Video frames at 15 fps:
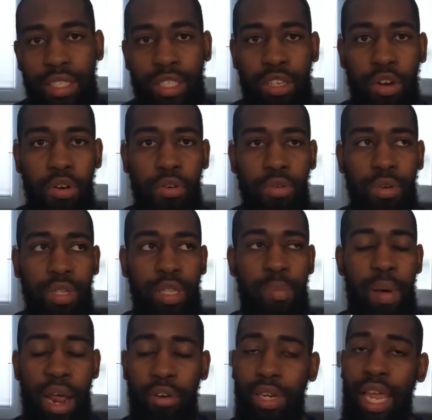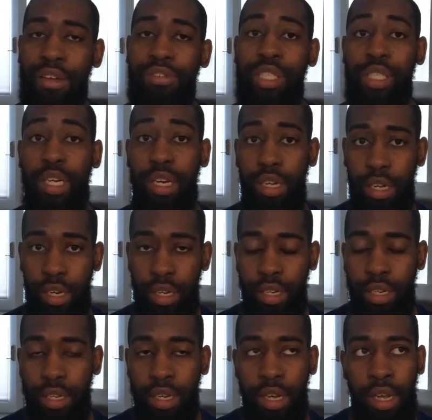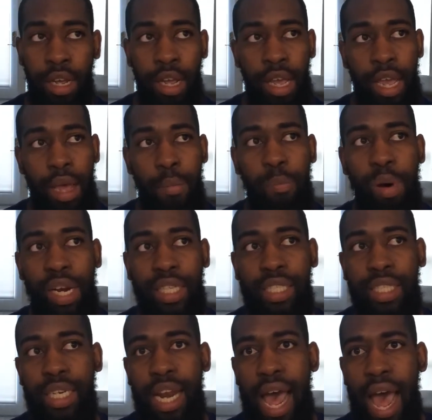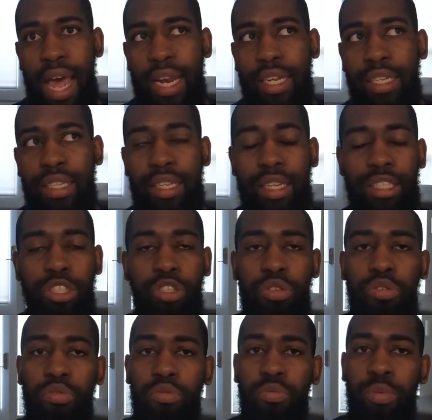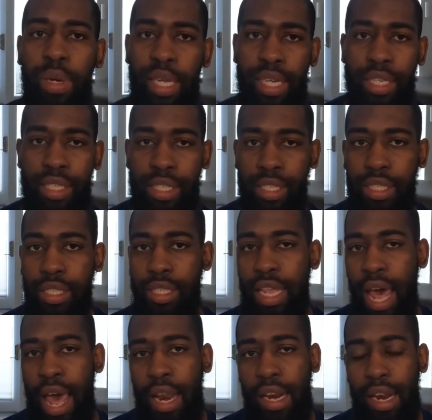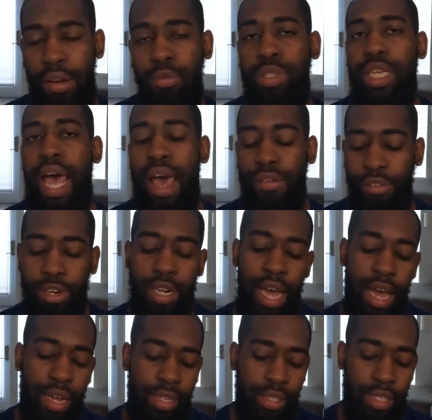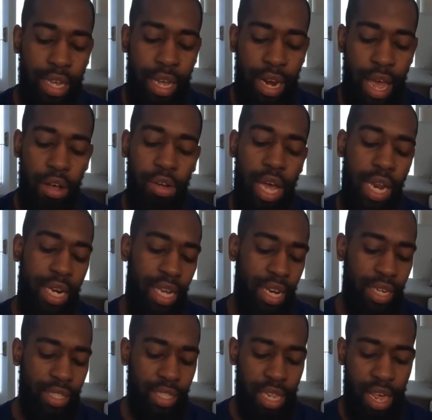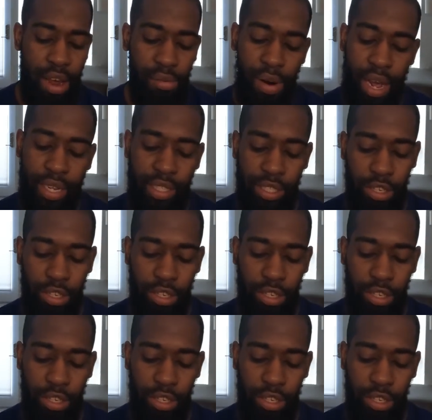So the battery life is good, but it's not the 2 weeks that was advertised. And I'll kind of get into that, right?